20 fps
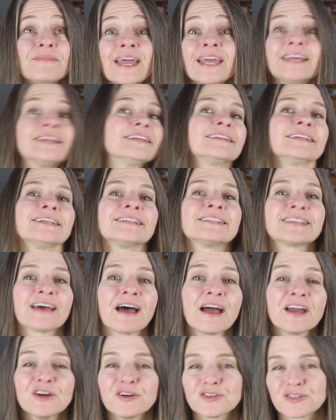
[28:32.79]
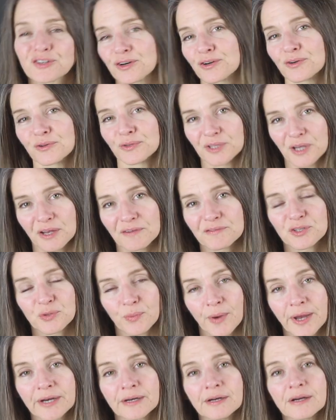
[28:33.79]
made an entire turtle dove
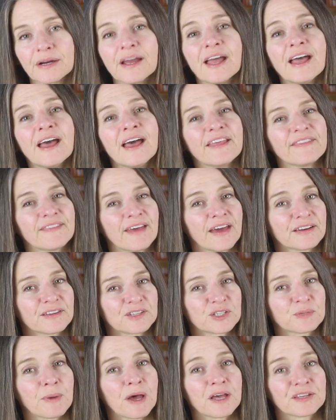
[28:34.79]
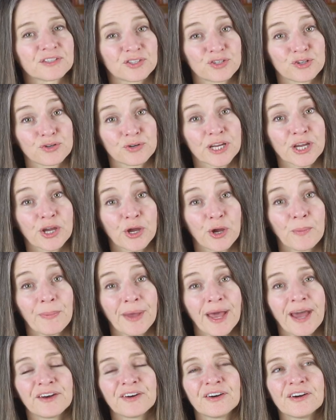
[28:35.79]
sweater, that Espace Tricot
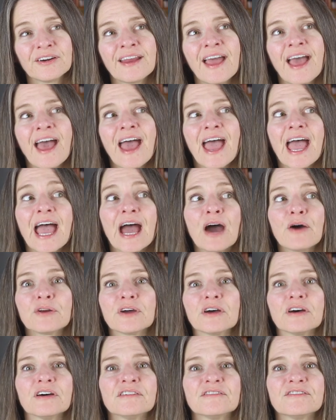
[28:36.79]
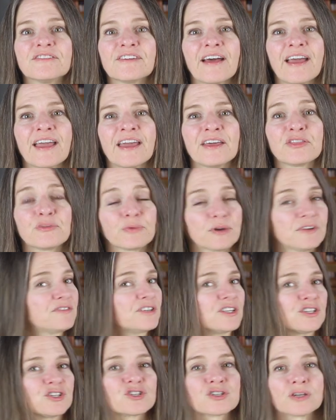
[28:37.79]
pattern, out of a
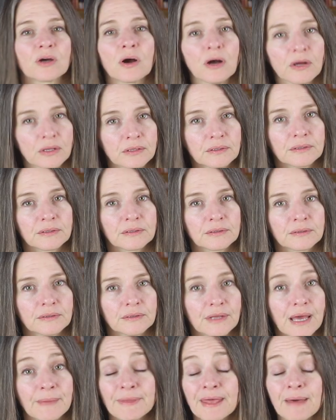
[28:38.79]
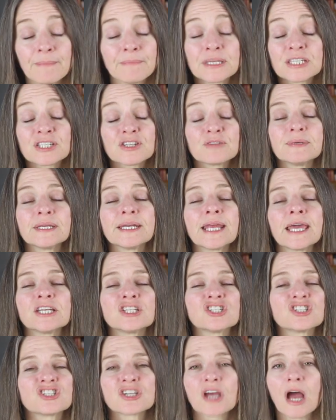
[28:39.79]
thrifted shawl. I mean, that must have been
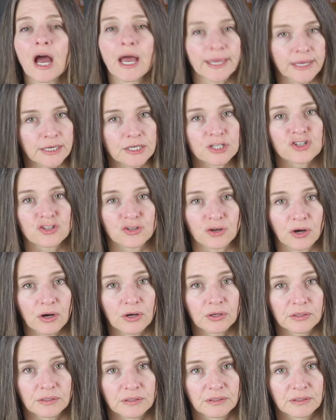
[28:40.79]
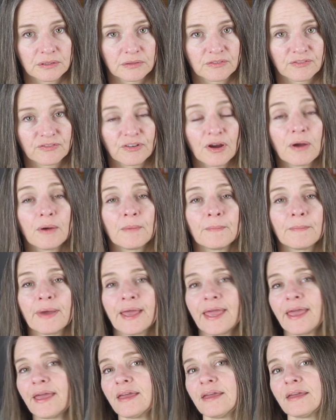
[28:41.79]
a giant shawl from
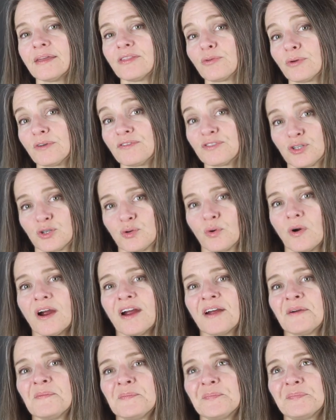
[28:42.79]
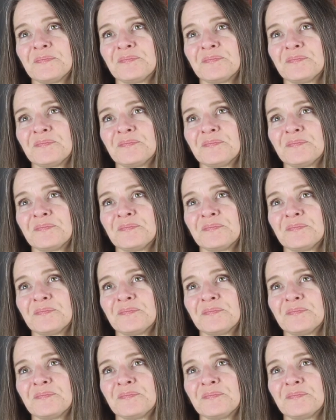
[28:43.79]
a thrift store.